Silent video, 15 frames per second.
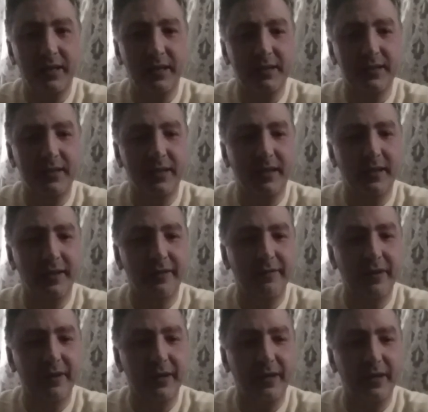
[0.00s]
It's
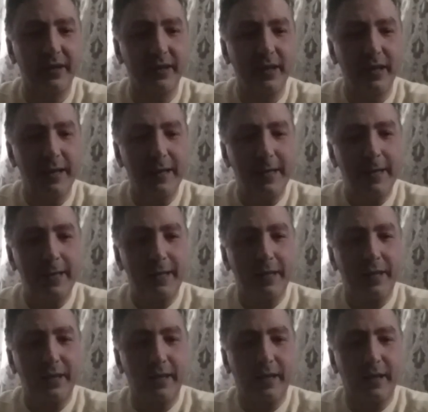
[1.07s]
very
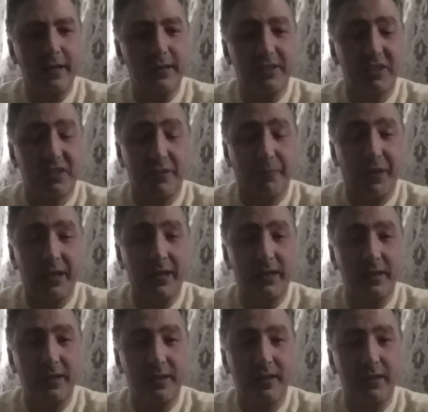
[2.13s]
just a
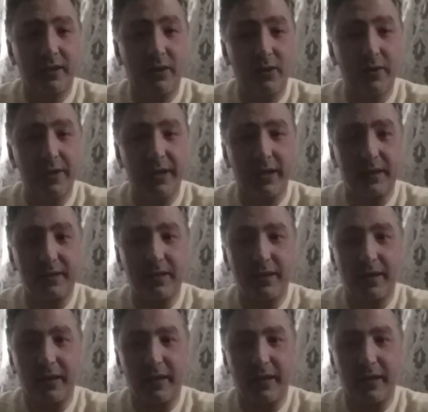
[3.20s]
plain coconut